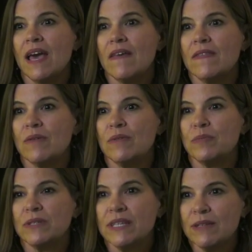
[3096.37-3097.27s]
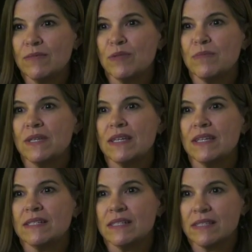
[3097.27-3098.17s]
and they would plead with
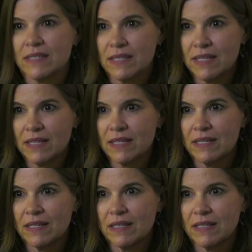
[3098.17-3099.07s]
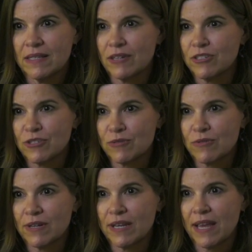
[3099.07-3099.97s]
me to see their
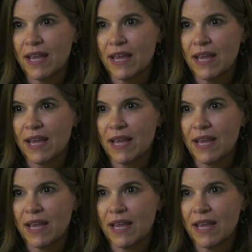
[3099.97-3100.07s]
story,